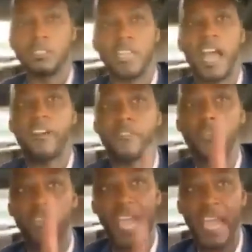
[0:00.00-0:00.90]
Now, if
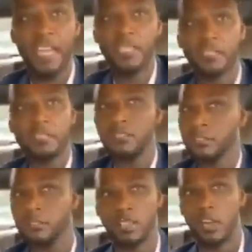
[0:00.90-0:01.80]
you gay,
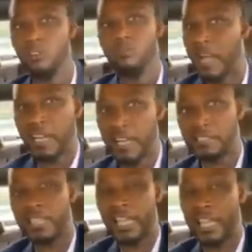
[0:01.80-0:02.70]
cool, my
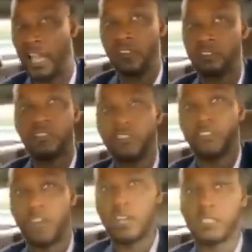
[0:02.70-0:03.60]
cousin gay, I don't give a fuck.